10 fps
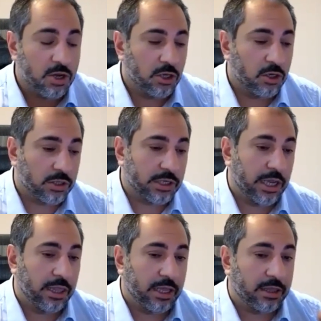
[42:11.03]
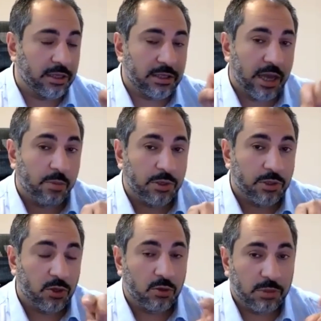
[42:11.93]
You're saying that this happened
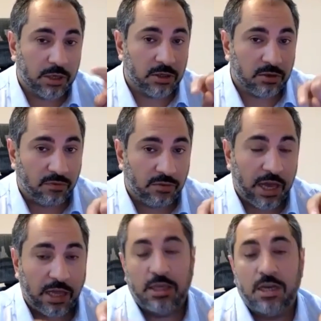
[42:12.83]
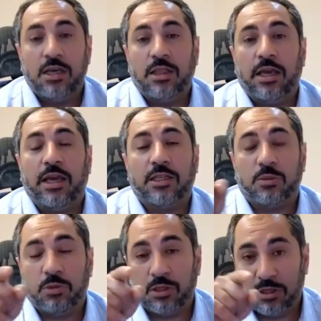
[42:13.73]
to you because of that. The
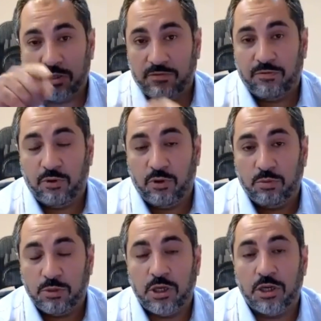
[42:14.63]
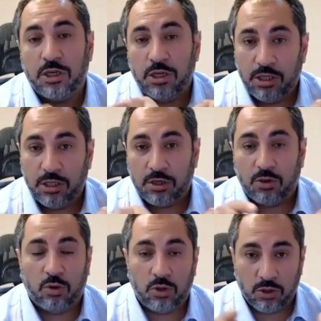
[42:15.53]
expert confirms in the
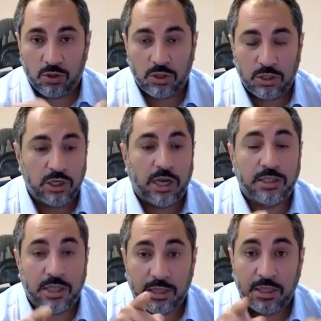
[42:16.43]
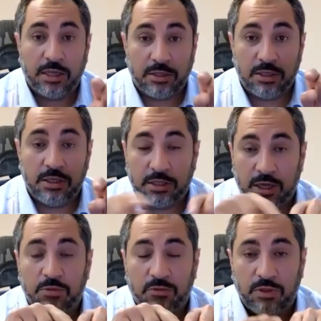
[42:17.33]
court to the judge that, yes, these
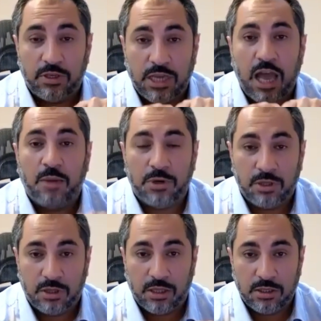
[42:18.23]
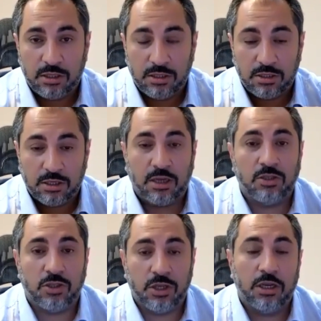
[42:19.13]
type of things happen a lot in this
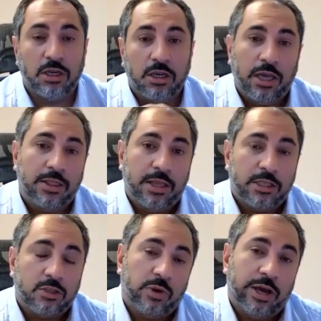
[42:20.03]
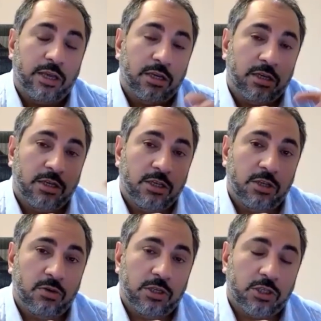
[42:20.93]
country. And that's why,
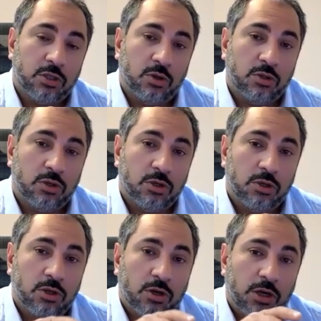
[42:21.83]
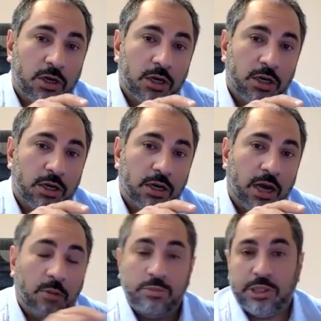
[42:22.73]
it's not
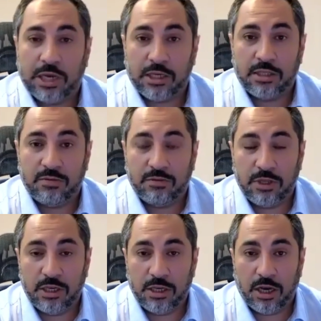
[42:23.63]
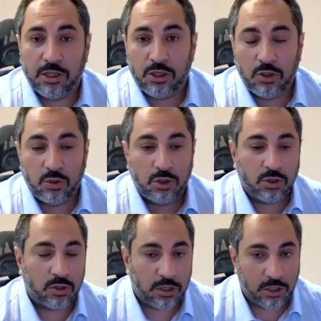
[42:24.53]
objectively
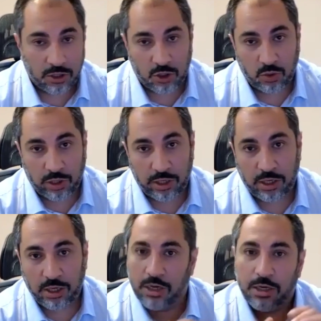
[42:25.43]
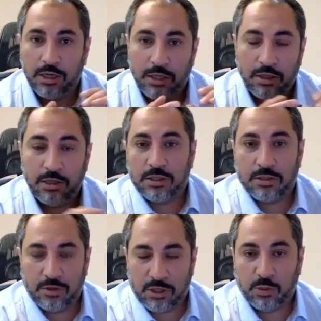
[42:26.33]
unusual to hear this
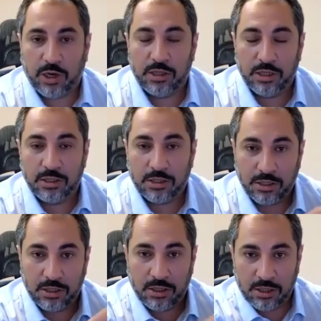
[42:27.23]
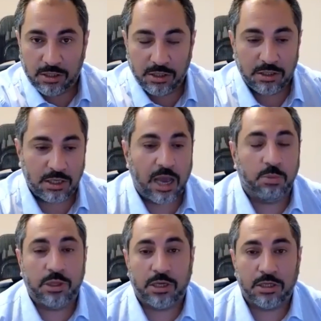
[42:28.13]
respondent's, this
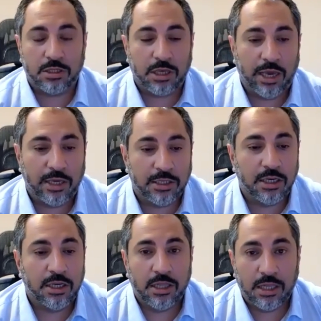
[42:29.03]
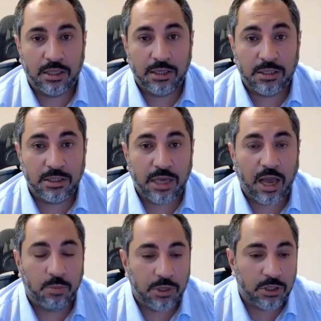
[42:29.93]
applicant's case, that this has
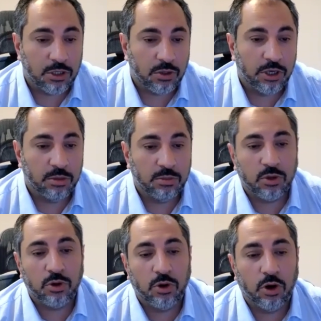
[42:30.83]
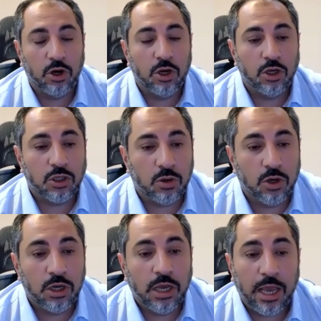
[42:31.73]
happened to him or her.
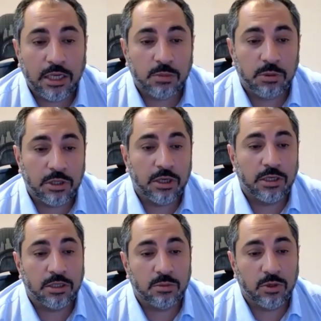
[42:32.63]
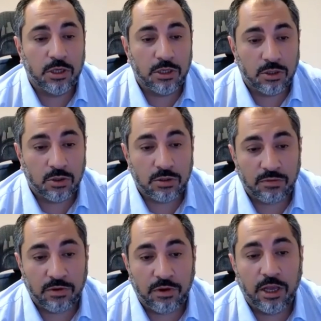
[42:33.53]
So expert testimony is also
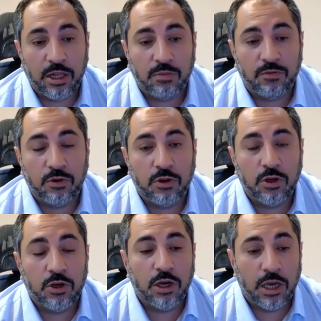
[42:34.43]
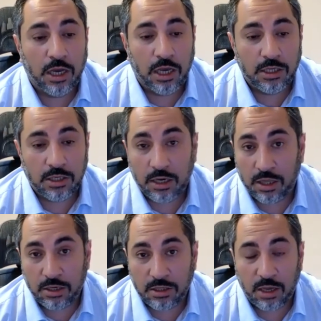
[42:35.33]
very helpful as
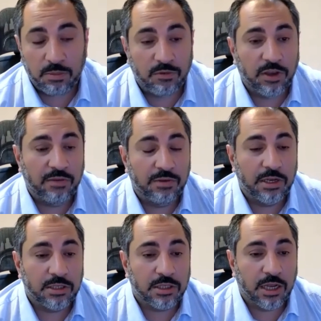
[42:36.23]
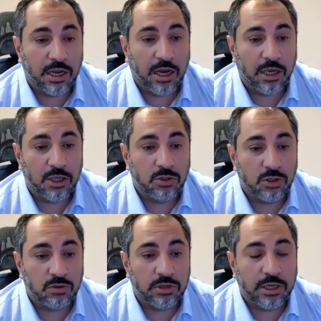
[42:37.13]
another type of evidence that I
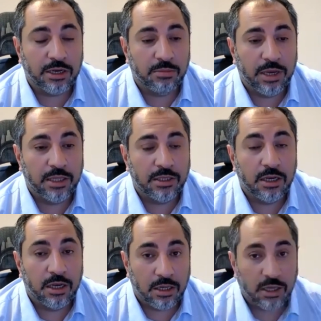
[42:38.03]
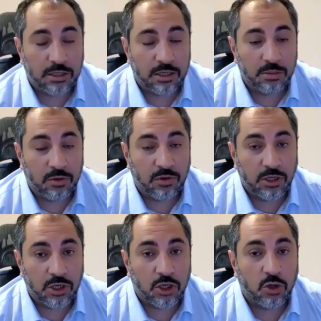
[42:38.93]
usually recommend a lot in
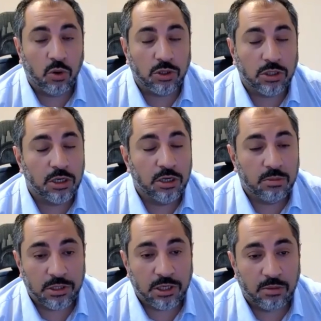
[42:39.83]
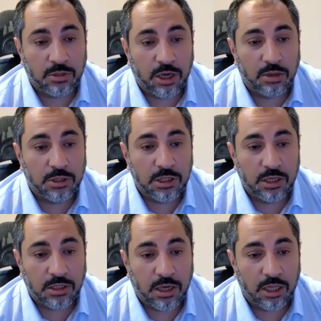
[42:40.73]
immigration courts, but sometimes in
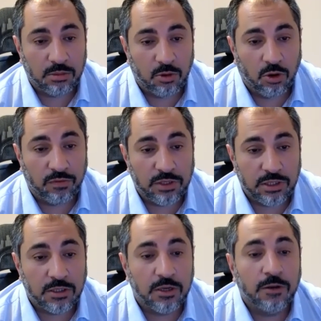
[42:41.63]
asylum offices.